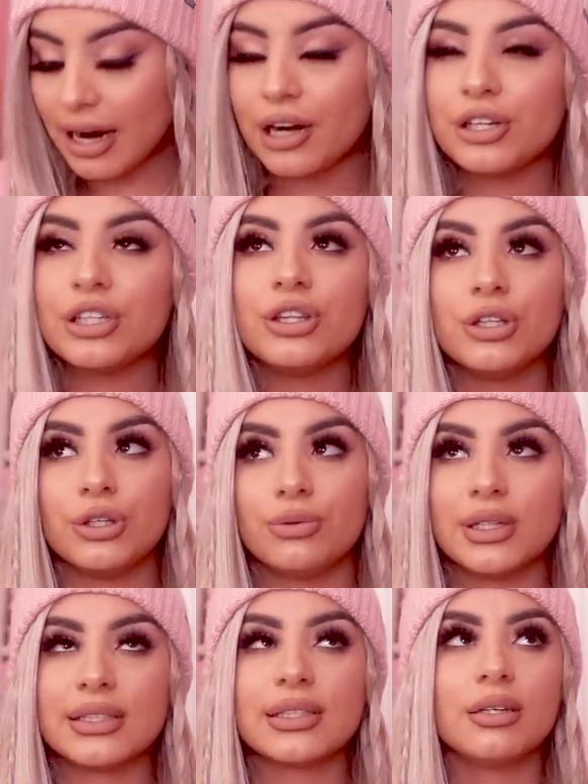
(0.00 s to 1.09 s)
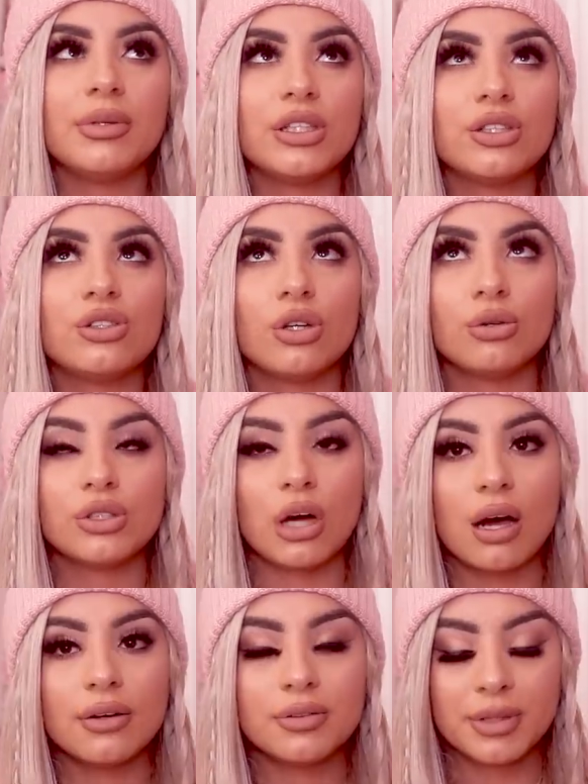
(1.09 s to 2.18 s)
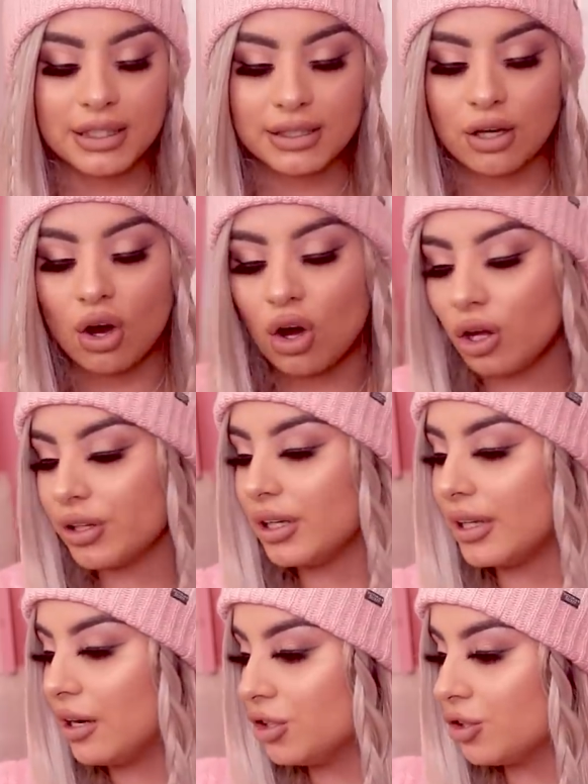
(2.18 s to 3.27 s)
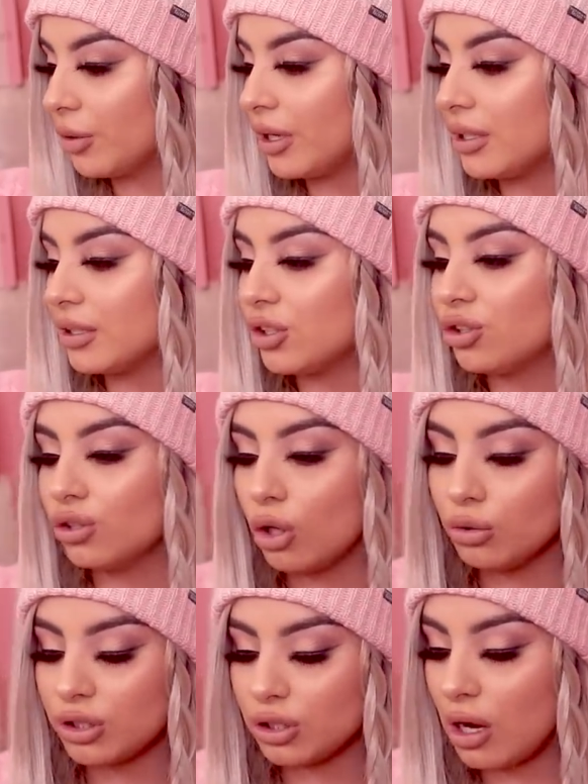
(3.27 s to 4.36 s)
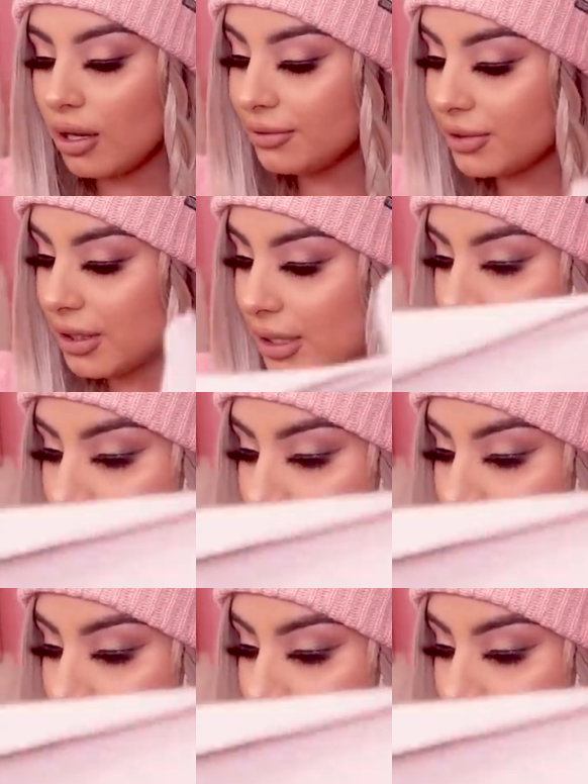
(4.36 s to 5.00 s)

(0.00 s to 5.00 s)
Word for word: I already knew it's going to be so soft because all their loungewear is so soft.